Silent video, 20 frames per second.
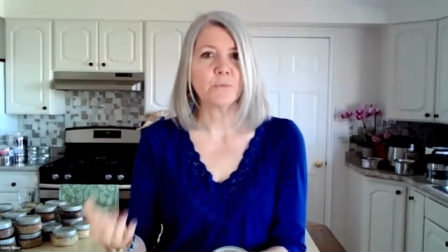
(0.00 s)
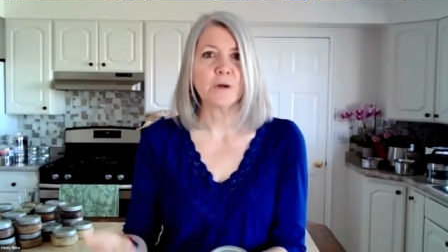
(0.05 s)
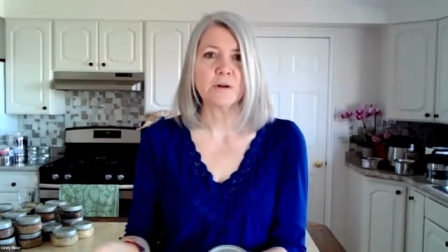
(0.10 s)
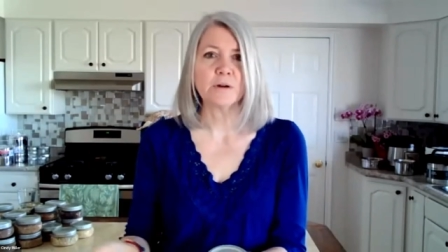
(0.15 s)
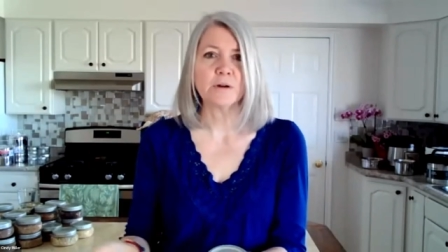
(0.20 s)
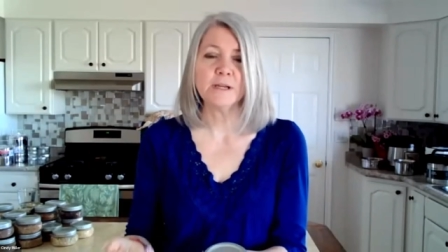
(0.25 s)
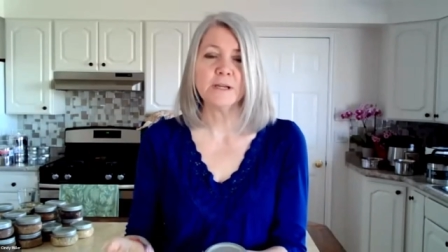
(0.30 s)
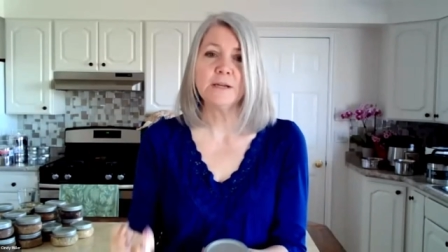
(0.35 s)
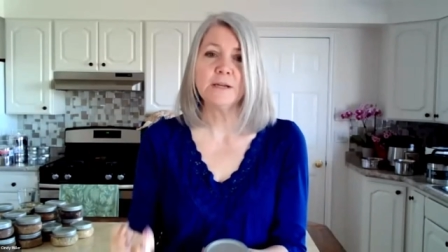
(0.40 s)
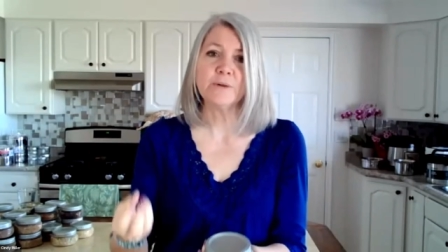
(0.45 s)

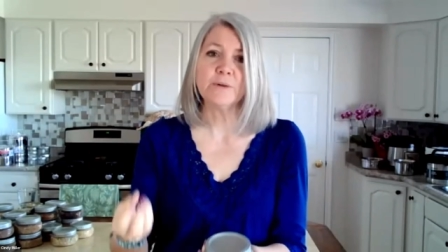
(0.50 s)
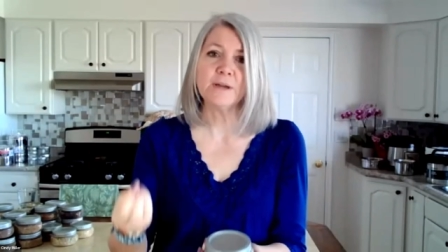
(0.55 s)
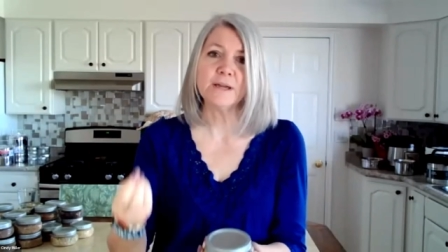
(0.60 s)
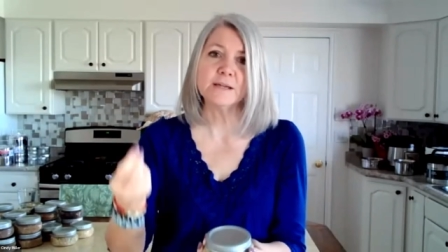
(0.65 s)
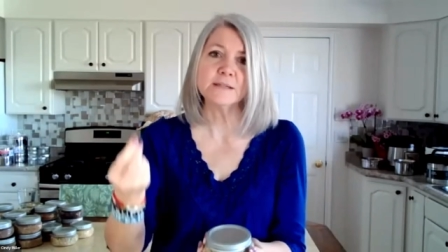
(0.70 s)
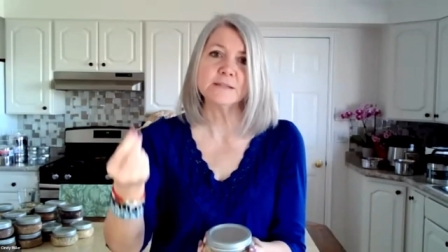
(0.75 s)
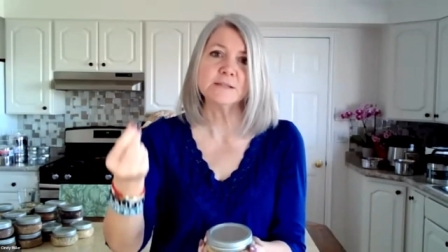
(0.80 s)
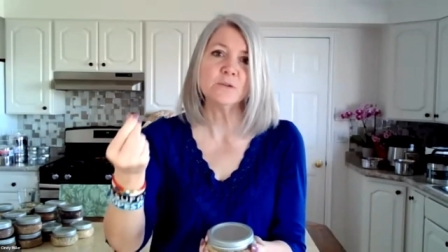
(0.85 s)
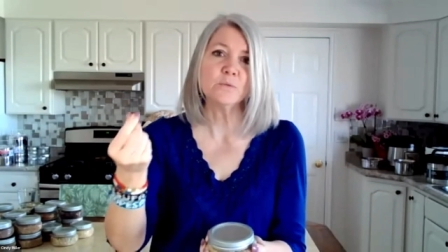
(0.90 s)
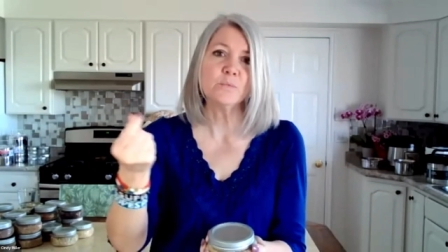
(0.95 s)
water anyway
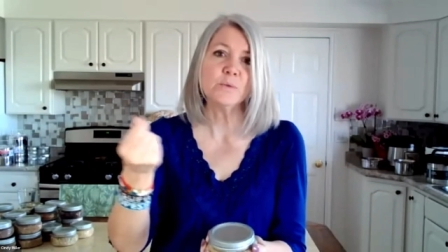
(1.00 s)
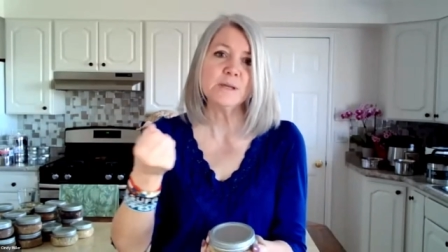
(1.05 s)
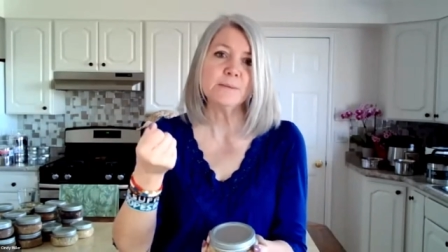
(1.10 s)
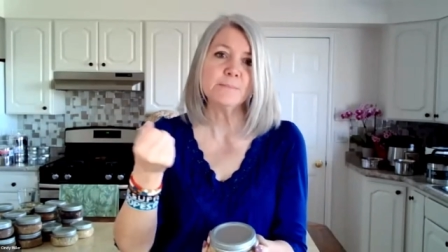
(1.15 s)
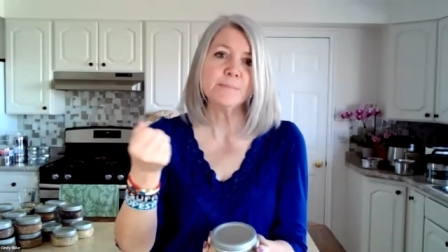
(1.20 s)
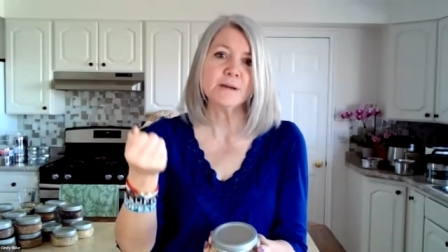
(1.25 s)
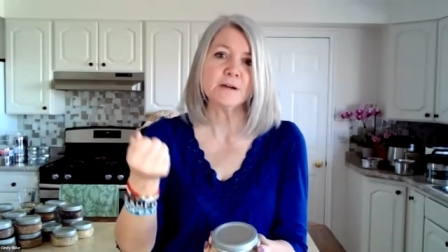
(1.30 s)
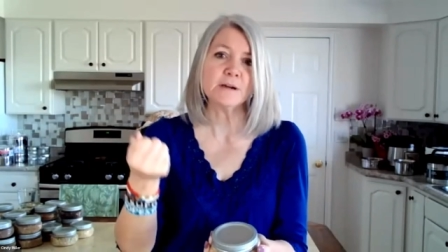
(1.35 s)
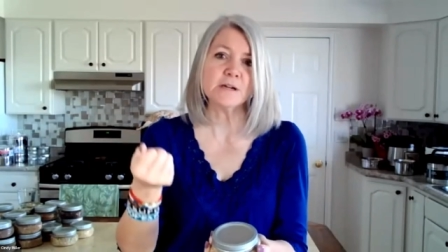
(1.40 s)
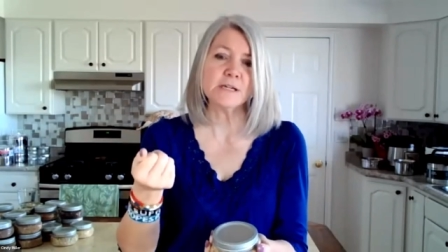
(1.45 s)
because the
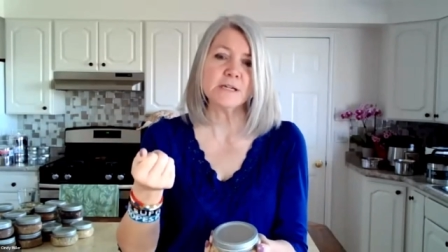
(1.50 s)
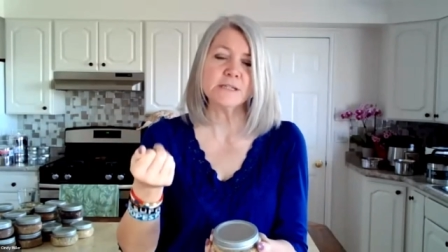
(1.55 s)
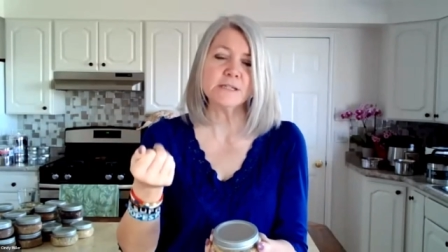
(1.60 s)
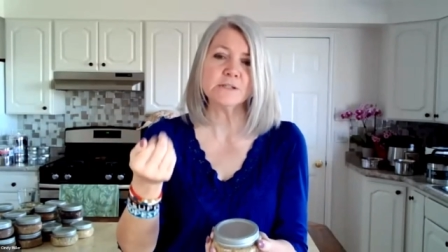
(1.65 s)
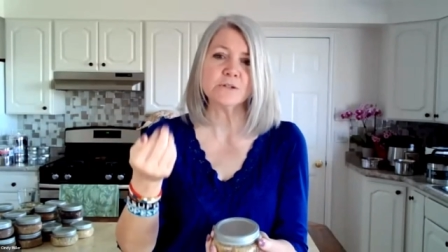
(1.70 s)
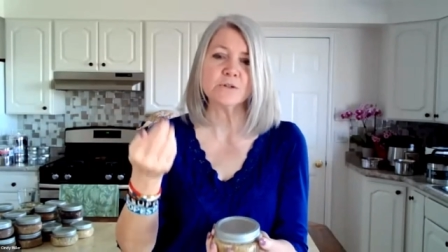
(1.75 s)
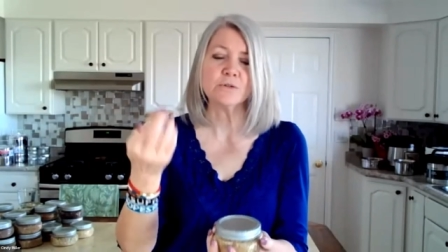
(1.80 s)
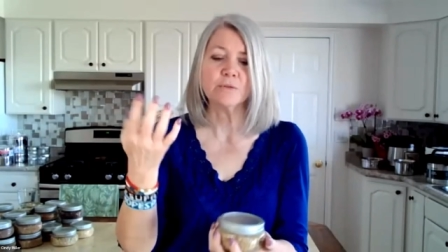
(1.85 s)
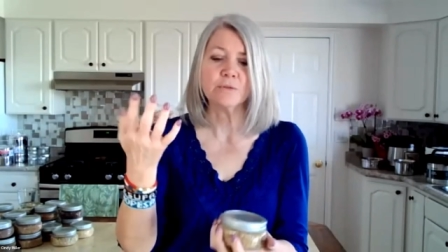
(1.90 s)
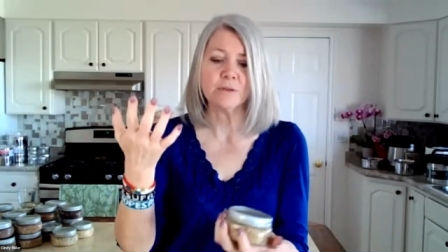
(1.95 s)
wheat
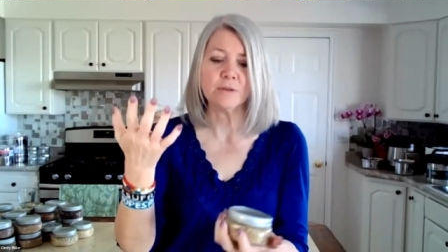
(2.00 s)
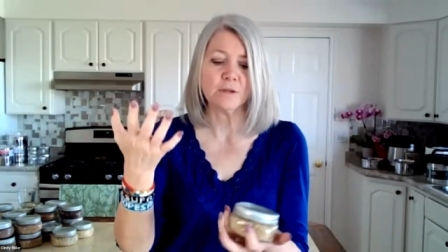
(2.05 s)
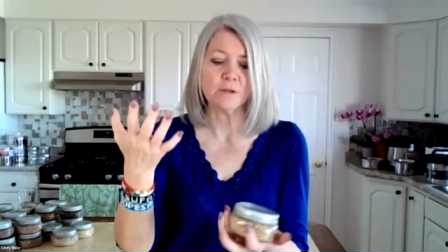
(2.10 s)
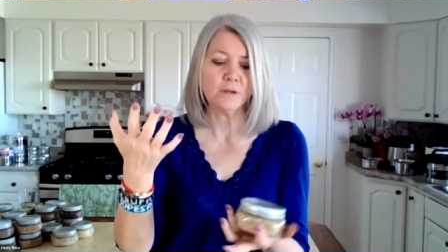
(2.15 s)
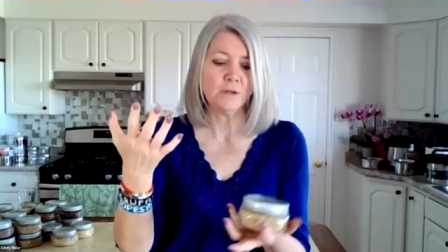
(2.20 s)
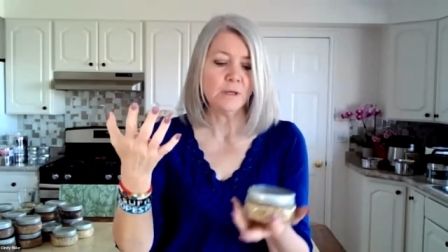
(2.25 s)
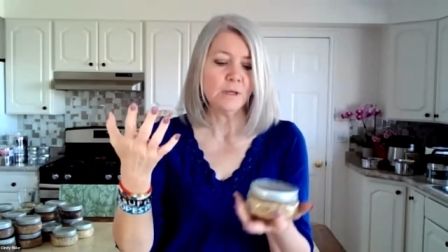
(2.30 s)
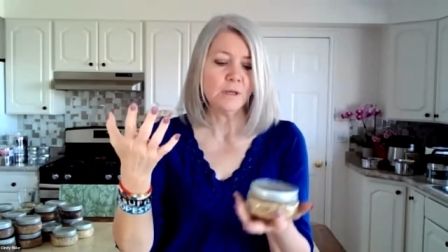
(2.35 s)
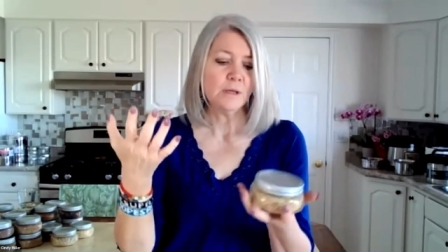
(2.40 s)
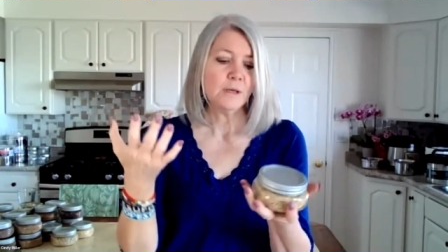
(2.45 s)
berries or the
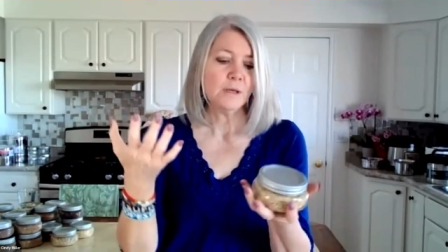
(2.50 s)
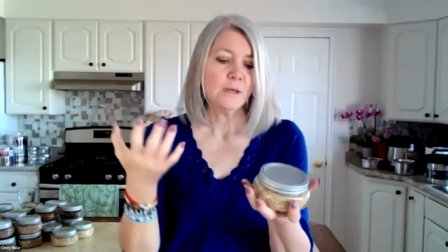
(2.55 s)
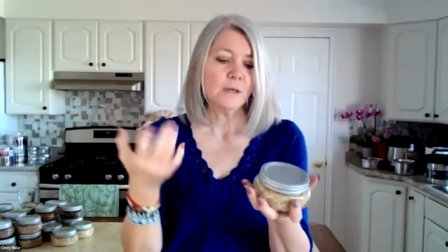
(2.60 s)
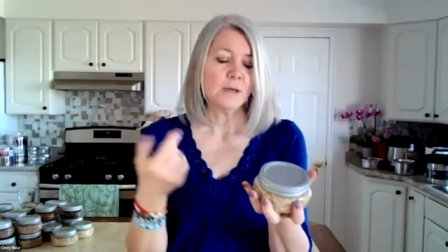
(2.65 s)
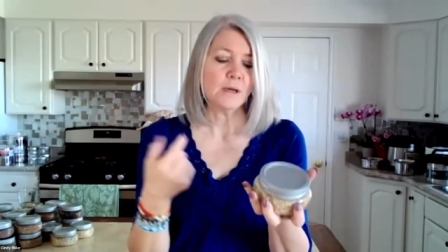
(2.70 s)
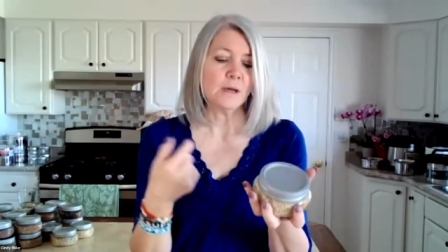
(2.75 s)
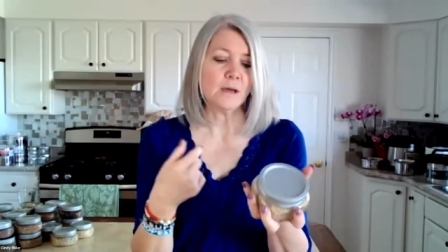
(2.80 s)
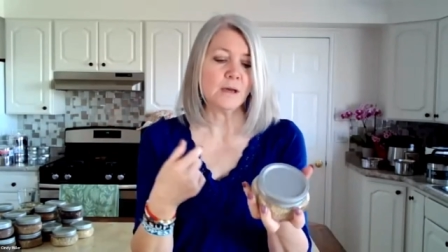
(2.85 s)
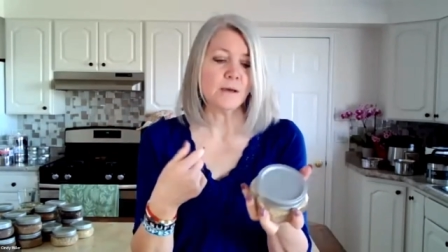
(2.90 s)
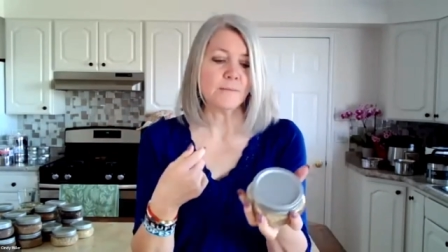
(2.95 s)

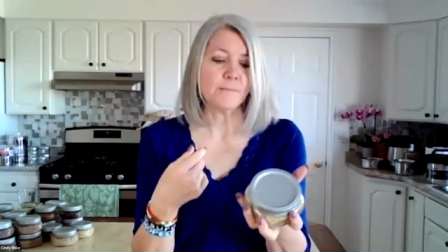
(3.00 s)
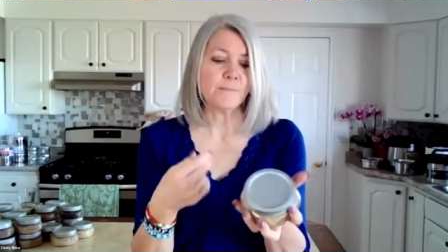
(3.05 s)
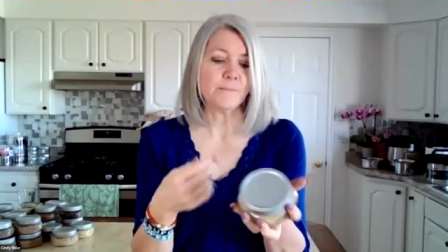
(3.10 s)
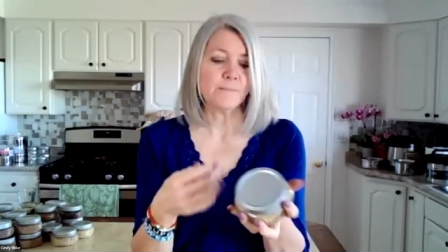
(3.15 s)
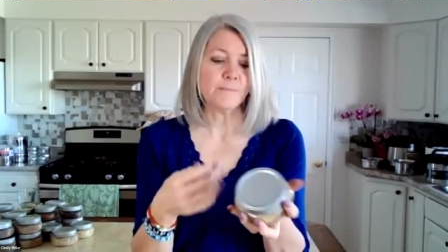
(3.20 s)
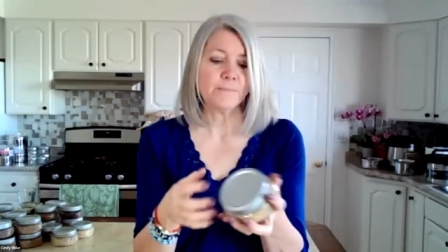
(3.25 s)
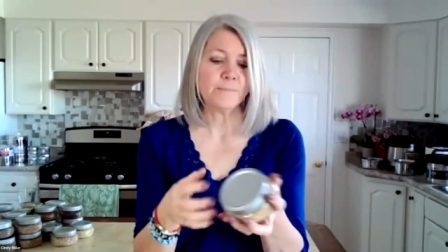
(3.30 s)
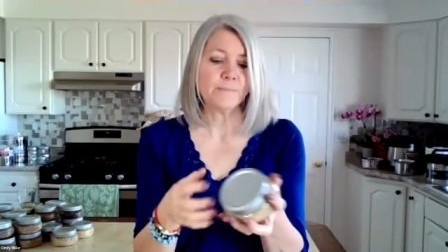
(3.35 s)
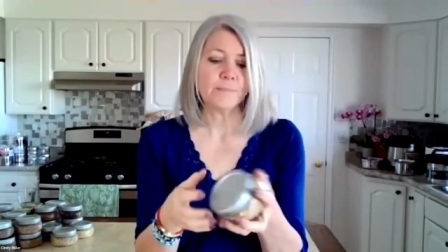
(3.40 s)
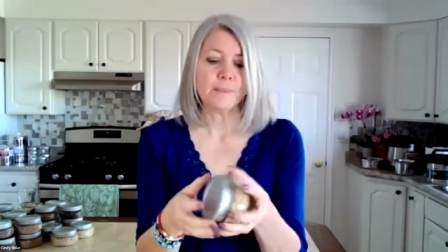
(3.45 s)

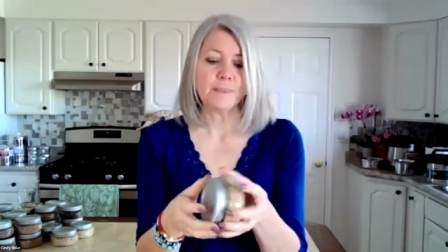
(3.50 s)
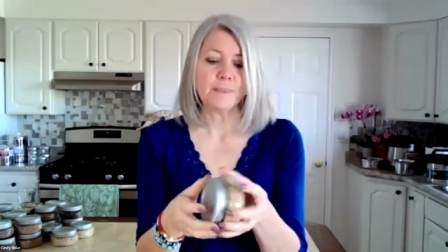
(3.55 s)
um,